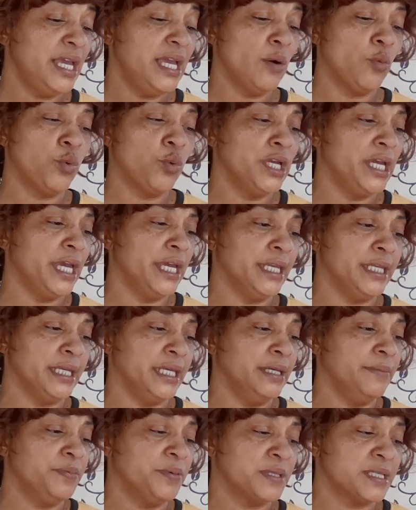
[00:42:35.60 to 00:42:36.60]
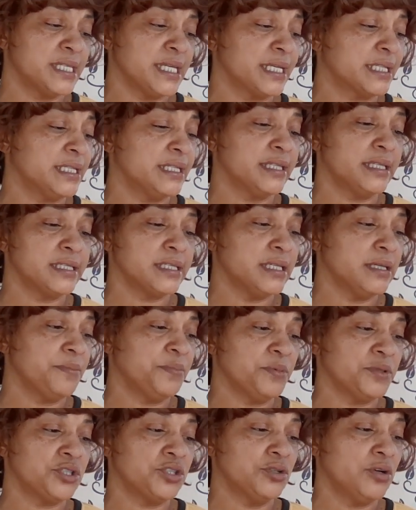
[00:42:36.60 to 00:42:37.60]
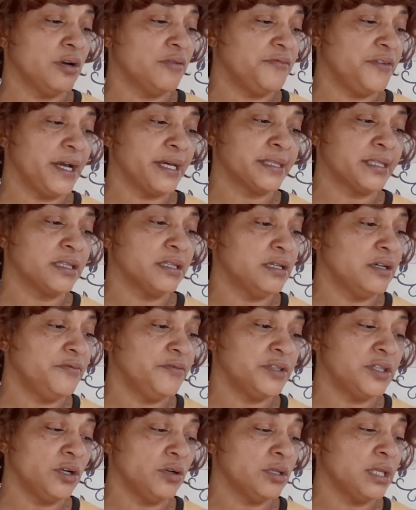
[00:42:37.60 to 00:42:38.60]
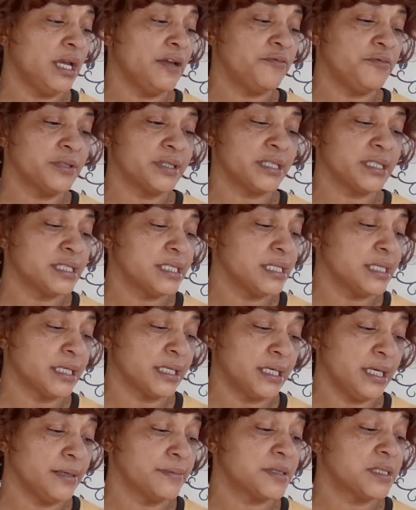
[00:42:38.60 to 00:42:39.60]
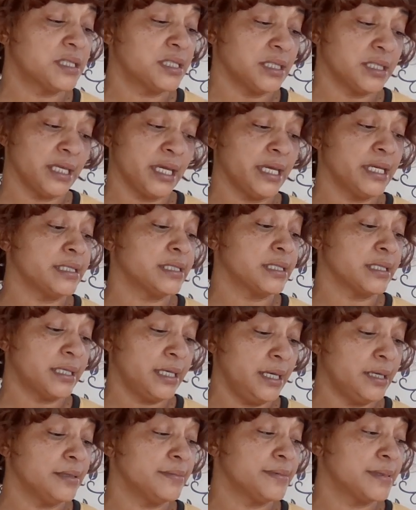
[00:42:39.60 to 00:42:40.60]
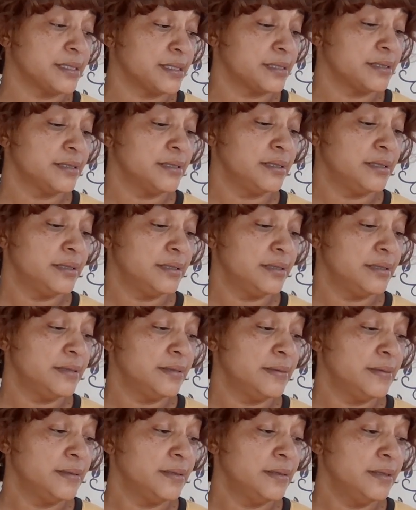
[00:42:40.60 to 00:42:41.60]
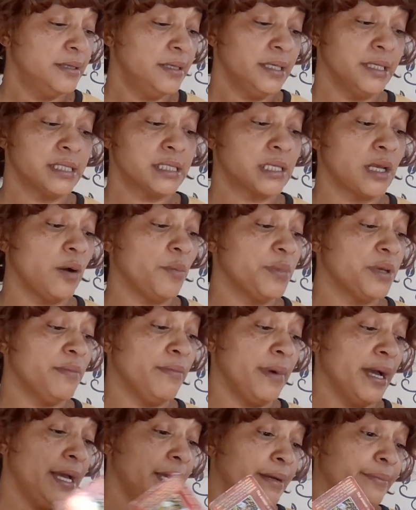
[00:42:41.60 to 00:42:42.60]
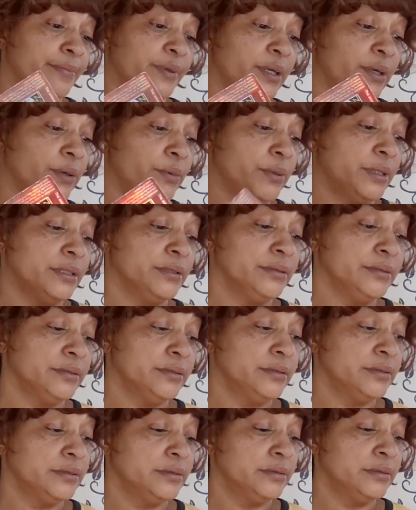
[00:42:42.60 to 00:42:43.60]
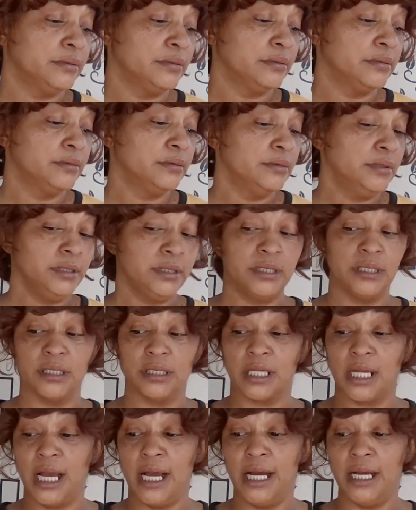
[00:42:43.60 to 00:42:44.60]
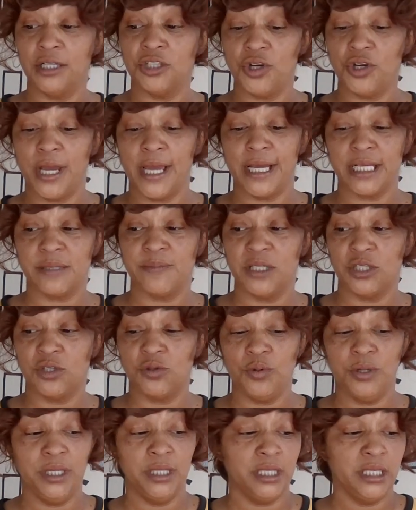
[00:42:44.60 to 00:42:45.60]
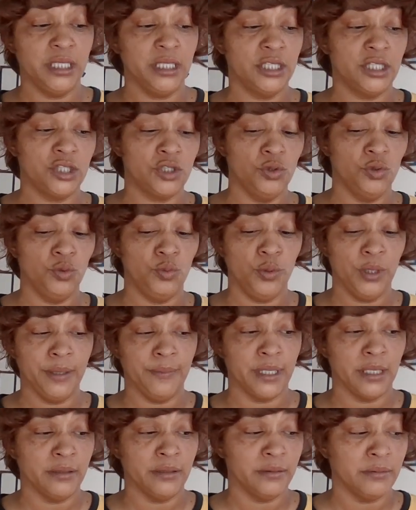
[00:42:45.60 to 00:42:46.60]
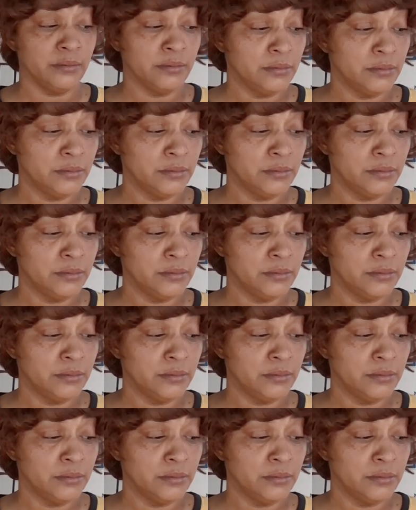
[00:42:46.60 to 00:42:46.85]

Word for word: And when and in protecting this empress, you're gonna find the love of your life with the Ten of Cups to the Ace of Cups. It's gonna be mind blowing. The contrast between these two women.